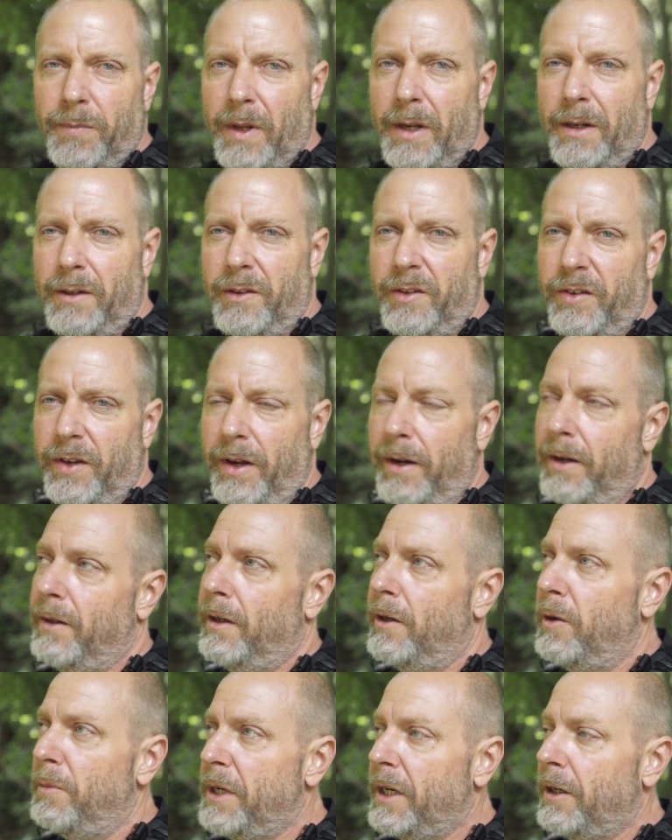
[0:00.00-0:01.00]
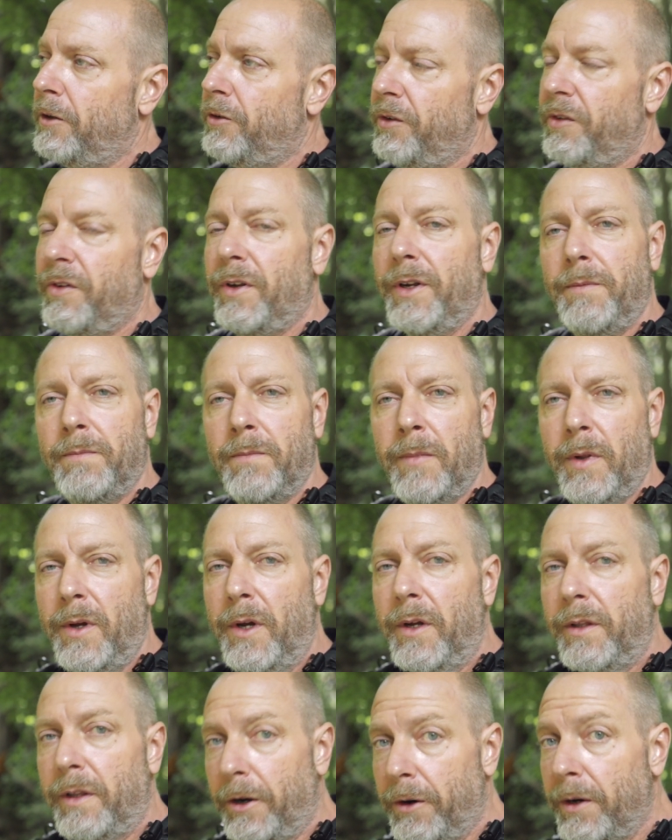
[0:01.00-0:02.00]
It'll be interesting.
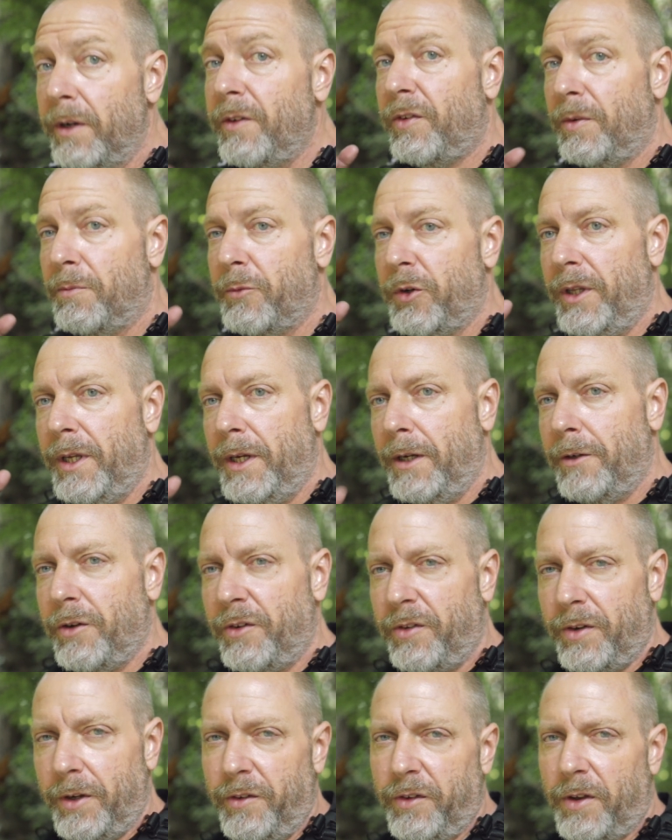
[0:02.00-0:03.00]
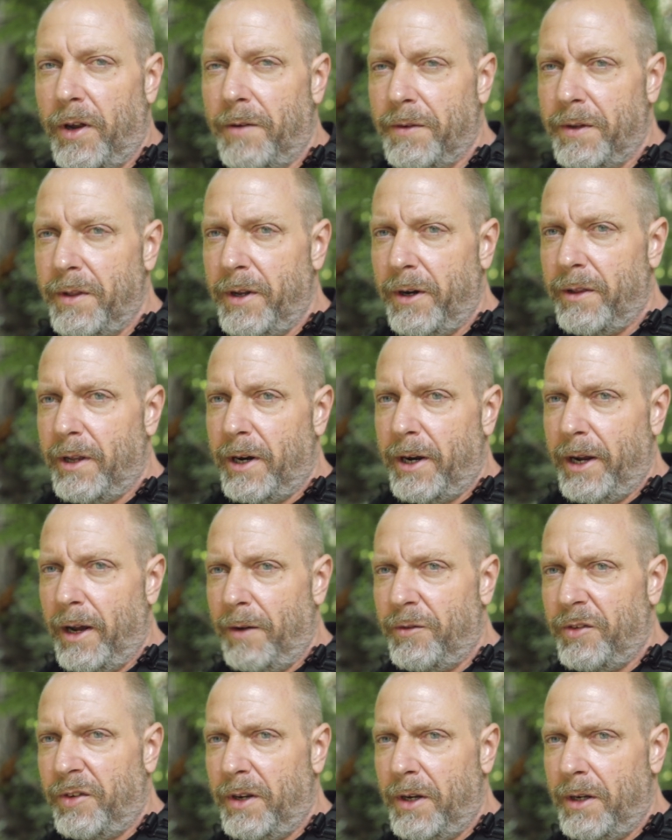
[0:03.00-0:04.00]
There is some really interesting stuff in there that I
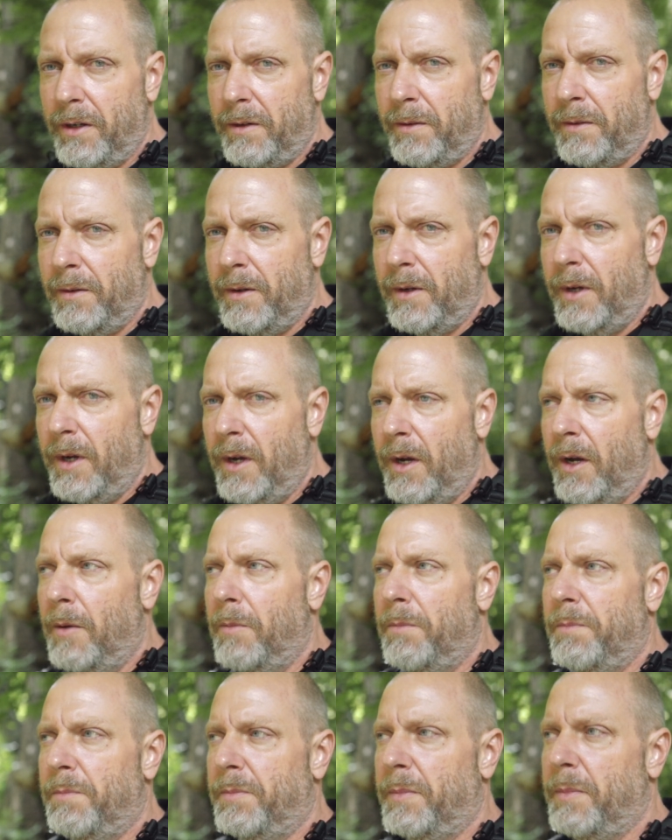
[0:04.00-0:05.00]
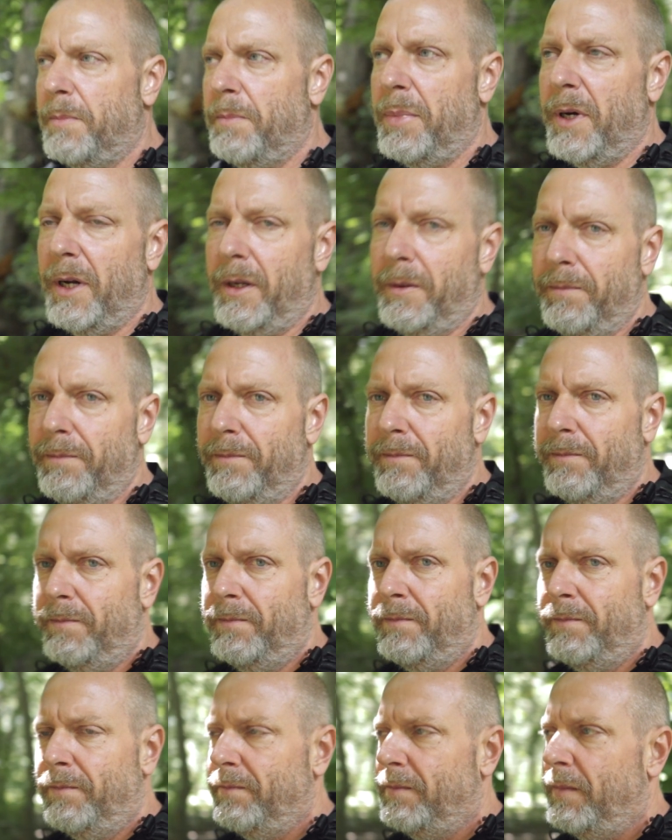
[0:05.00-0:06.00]
have seen, but
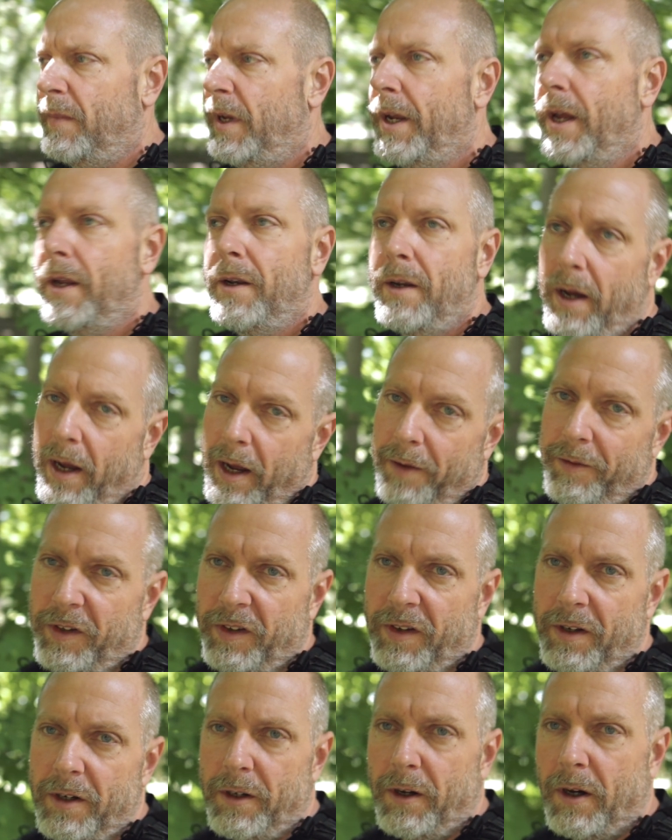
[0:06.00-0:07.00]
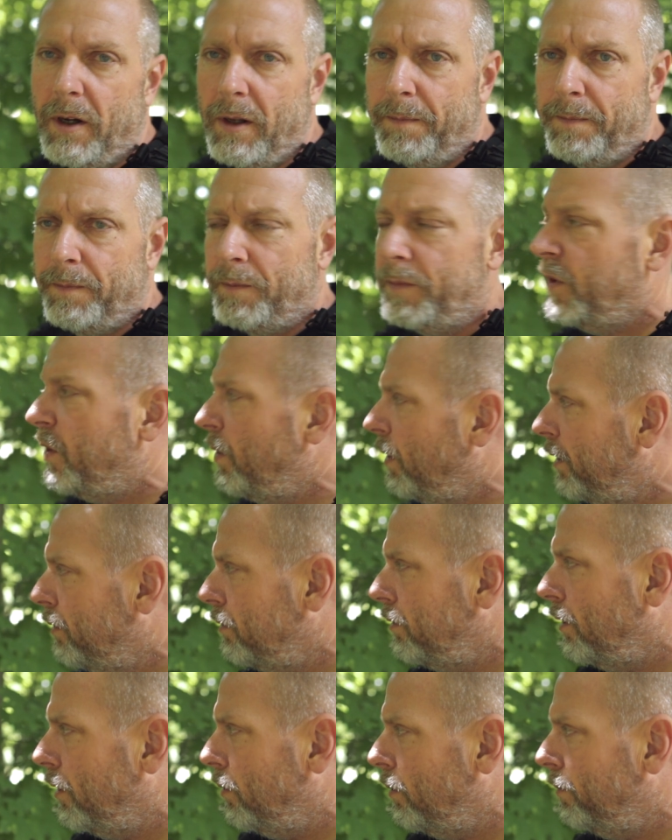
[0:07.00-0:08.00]
again, I haven't seen it all, so I
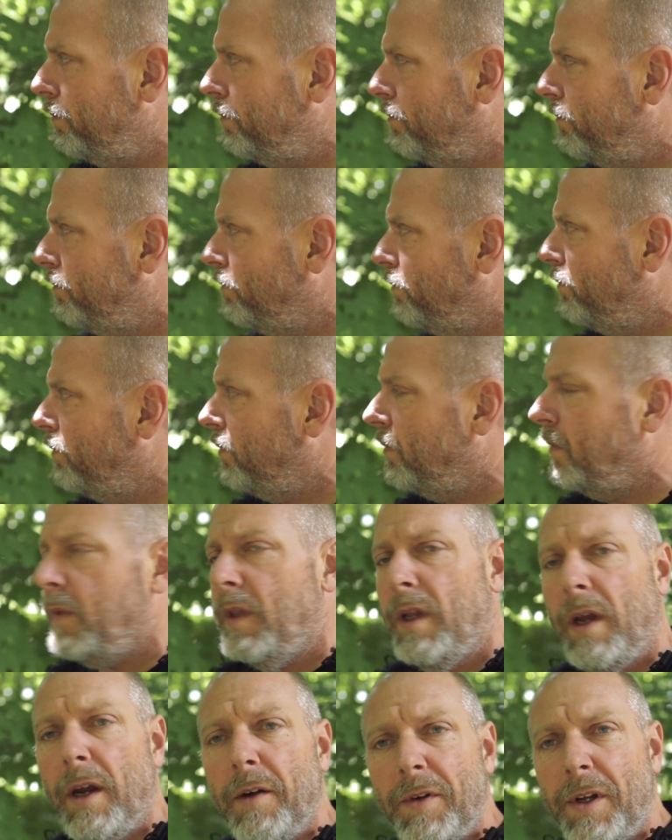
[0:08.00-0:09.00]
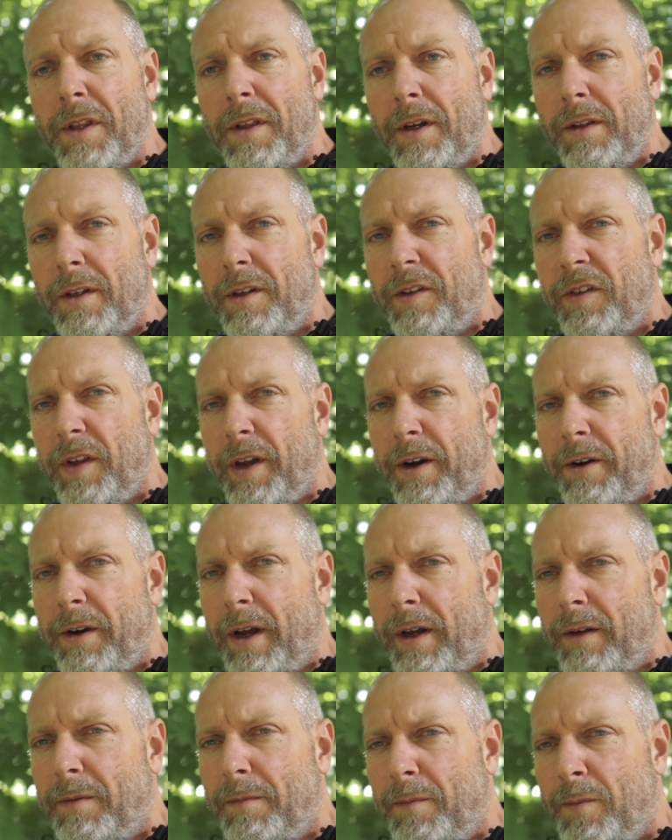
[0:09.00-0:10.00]
don't know everything that's there
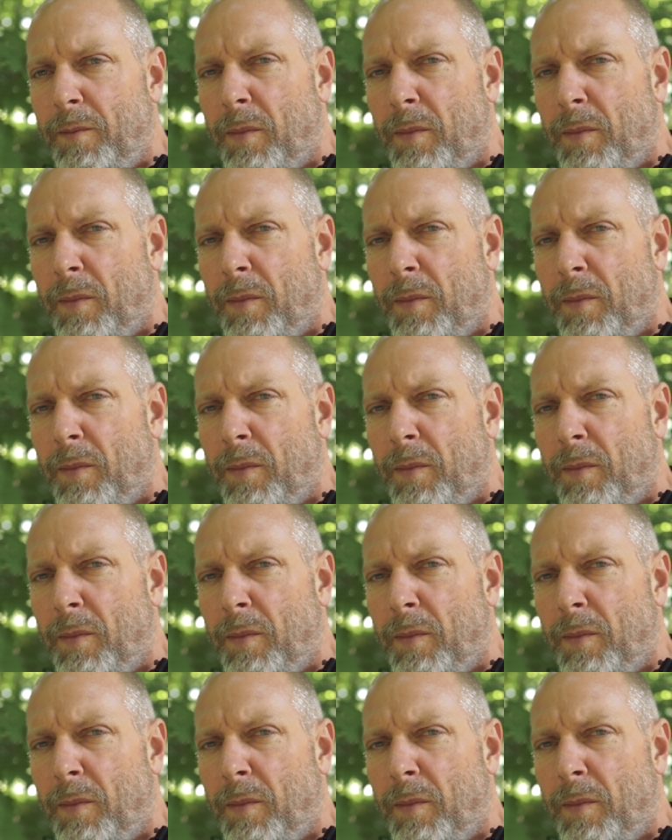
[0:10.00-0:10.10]
yet.